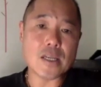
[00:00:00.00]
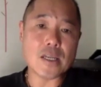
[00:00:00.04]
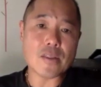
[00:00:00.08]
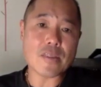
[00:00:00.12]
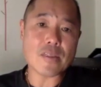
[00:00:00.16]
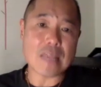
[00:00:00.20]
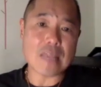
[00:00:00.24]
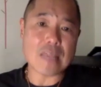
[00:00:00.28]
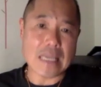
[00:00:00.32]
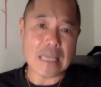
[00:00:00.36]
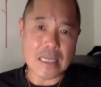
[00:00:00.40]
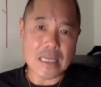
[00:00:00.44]

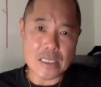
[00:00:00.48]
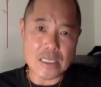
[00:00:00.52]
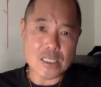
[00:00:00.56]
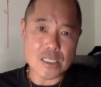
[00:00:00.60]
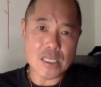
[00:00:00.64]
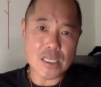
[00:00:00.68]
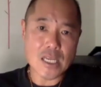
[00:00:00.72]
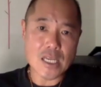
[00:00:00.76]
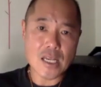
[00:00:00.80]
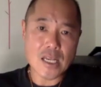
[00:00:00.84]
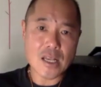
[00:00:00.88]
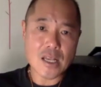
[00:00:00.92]
things
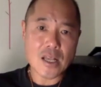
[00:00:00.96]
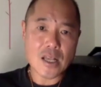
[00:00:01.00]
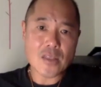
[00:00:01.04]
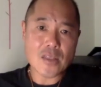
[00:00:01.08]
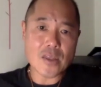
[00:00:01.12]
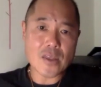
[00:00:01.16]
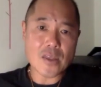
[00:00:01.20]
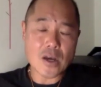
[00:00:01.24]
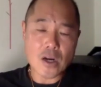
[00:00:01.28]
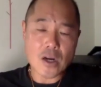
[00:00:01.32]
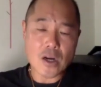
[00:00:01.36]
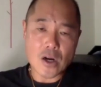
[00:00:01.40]

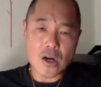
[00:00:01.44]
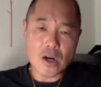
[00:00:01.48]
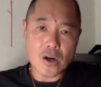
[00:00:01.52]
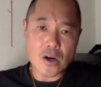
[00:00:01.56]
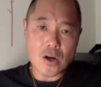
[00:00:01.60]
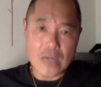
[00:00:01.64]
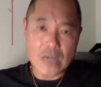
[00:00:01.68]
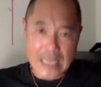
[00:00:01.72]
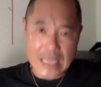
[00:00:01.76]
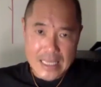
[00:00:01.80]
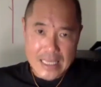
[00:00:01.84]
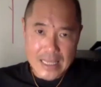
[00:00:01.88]
that
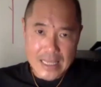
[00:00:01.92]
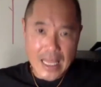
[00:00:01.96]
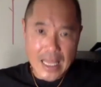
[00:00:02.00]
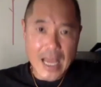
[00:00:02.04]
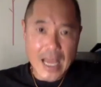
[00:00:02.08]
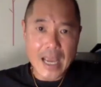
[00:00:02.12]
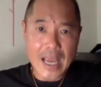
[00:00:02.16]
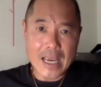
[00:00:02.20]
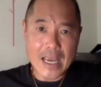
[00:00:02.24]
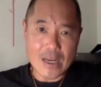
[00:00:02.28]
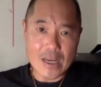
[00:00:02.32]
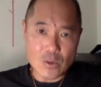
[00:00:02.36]
are in
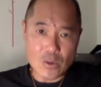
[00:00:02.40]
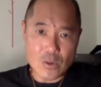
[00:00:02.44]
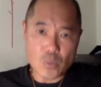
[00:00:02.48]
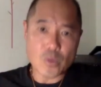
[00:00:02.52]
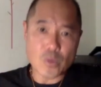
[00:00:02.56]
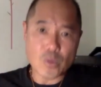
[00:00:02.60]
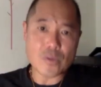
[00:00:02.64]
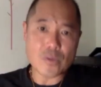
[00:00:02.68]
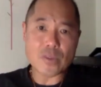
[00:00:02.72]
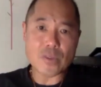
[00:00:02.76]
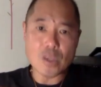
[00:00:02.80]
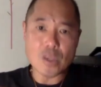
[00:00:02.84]
line
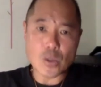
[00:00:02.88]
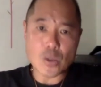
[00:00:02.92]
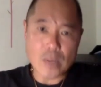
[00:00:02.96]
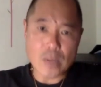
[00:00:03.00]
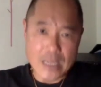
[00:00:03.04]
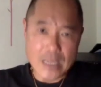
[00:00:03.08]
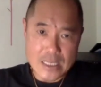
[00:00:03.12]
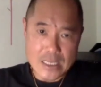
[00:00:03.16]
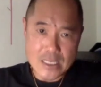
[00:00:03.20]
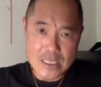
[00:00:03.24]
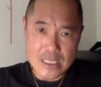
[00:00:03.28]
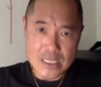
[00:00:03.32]
with the UN
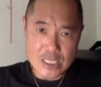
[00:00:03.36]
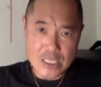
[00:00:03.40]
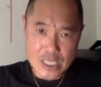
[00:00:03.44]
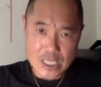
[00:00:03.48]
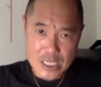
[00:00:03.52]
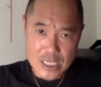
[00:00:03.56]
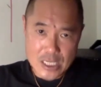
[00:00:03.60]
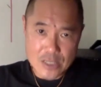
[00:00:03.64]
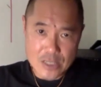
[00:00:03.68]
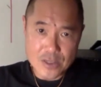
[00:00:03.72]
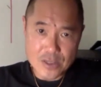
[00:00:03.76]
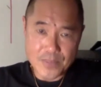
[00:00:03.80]

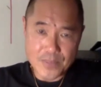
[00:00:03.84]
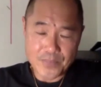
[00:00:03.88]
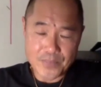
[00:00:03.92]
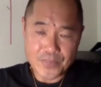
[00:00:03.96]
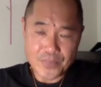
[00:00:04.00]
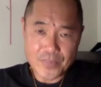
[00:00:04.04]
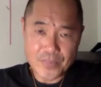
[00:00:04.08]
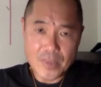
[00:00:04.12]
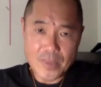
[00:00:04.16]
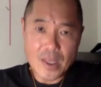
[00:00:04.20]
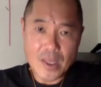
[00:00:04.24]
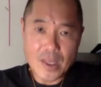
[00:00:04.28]
SDGs
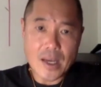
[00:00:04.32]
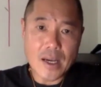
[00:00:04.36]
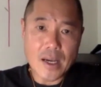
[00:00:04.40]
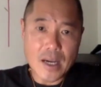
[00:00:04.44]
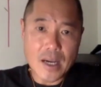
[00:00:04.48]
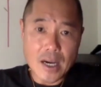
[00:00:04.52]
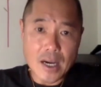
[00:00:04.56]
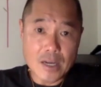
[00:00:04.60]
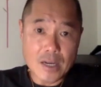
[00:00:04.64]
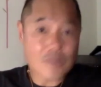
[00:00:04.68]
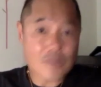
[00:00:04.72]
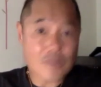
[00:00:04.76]

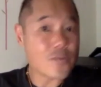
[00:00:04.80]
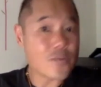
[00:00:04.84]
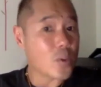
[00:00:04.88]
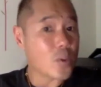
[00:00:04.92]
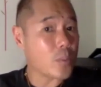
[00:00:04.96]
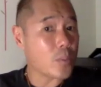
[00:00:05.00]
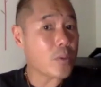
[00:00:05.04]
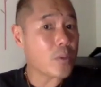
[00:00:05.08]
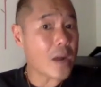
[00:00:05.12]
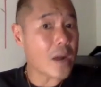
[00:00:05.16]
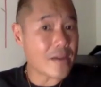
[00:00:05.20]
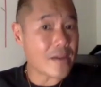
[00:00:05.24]
on a
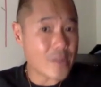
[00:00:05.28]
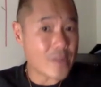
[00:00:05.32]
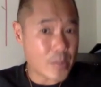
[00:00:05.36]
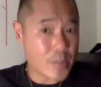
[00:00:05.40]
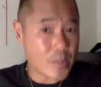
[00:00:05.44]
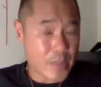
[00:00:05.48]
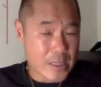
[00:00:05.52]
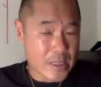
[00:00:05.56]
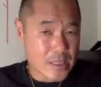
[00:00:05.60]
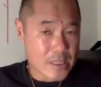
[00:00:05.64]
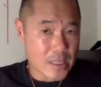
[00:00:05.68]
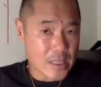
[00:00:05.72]
for-profit
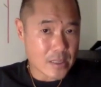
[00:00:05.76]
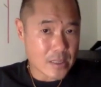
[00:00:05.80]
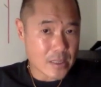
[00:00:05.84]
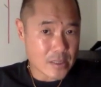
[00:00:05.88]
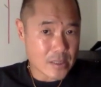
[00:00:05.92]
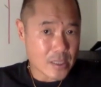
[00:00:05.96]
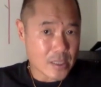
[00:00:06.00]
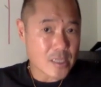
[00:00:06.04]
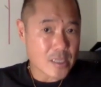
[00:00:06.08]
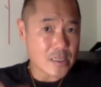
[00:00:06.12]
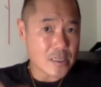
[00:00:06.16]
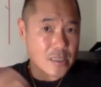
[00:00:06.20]
basis,
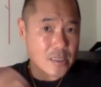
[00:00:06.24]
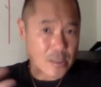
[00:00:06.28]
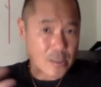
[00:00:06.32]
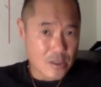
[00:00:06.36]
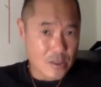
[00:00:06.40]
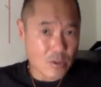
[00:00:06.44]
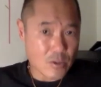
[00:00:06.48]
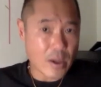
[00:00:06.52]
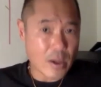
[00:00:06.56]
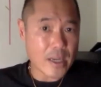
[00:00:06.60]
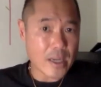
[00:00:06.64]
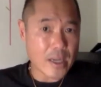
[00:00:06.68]
to
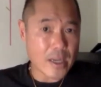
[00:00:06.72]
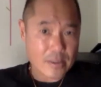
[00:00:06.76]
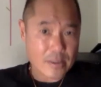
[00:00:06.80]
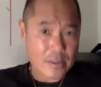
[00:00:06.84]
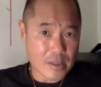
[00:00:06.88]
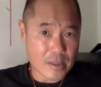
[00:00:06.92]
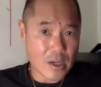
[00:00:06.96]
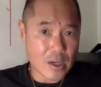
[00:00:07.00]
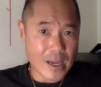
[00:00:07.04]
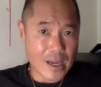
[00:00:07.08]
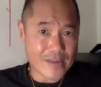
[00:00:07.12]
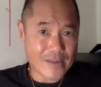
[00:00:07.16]
try to,
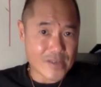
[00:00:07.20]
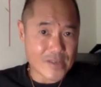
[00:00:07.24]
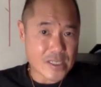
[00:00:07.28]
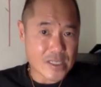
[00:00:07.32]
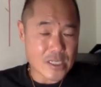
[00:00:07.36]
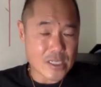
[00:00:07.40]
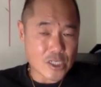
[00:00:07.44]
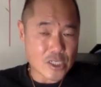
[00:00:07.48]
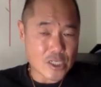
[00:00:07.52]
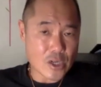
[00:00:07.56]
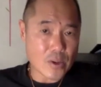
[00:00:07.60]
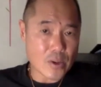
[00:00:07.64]

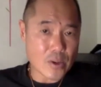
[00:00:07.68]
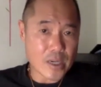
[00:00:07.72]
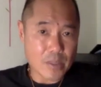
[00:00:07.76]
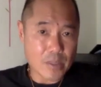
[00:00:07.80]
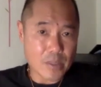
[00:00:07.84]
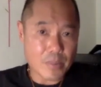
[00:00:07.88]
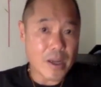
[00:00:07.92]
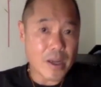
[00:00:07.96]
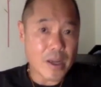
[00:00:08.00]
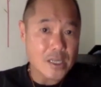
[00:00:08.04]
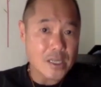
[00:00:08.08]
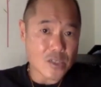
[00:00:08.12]
obviously generate a
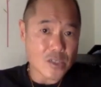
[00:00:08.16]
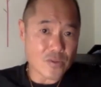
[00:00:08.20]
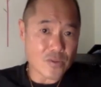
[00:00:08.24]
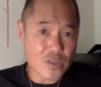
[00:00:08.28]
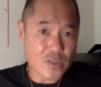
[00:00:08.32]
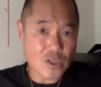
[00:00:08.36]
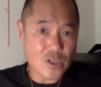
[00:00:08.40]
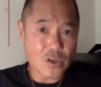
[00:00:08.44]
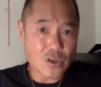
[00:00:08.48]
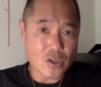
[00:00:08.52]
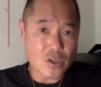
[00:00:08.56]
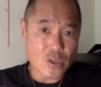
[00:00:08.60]
positive
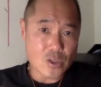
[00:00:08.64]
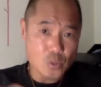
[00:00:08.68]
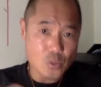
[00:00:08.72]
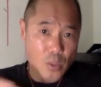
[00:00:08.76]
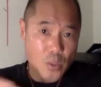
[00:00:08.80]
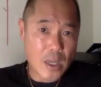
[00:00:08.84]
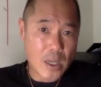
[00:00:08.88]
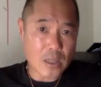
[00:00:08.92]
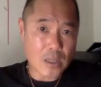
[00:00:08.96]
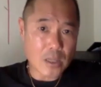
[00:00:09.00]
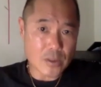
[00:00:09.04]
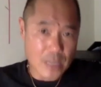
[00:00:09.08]
return, as
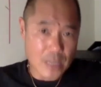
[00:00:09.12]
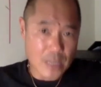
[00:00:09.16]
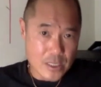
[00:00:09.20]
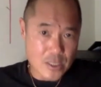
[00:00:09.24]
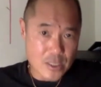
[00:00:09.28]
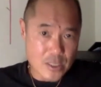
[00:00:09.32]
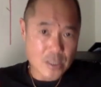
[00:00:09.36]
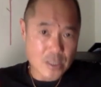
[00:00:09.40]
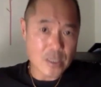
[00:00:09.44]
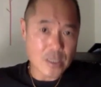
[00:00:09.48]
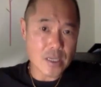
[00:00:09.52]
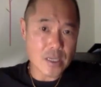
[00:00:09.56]
well
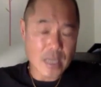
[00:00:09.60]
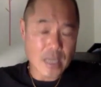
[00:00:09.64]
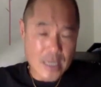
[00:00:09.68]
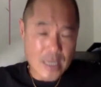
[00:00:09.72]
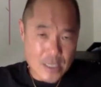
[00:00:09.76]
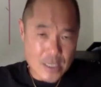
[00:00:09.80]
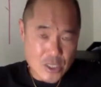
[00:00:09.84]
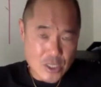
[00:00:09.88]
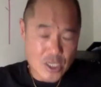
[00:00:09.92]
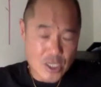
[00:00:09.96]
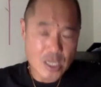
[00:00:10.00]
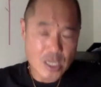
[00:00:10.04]
as